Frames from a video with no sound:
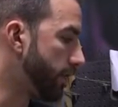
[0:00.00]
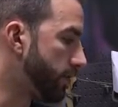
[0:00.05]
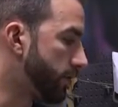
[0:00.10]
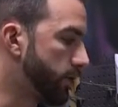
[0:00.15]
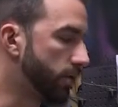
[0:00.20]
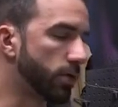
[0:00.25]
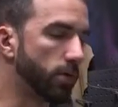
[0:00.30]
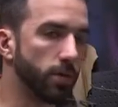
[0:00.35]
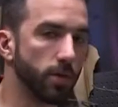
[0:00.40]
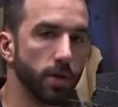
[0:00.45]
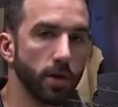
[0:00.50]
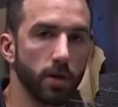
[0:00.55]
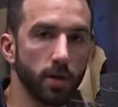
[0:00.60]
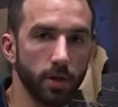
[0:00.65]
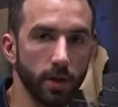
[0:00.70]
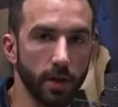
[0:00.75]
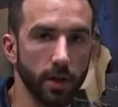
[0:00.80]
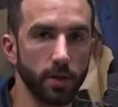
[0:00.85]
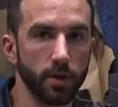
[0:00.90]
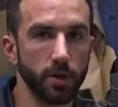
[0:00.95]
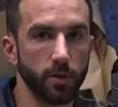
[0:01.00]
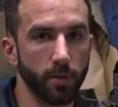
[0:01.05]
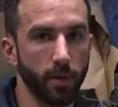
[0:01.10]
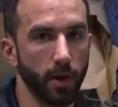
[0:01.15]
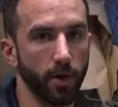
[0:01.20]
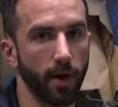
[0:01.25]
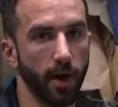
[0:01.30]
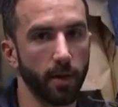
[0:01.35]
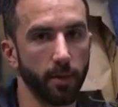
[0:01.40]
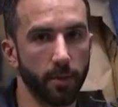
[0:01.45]
to the clear
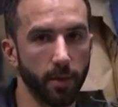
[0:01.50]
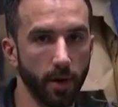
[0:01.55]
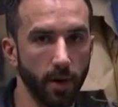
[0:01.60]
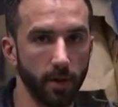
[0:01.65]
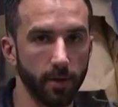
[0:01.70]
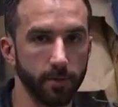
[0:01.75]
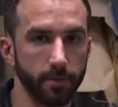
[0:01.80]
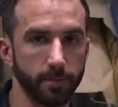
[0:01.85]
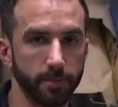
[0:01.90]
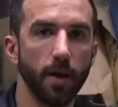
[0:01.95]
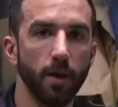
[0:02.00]
Spray Wrap Pro.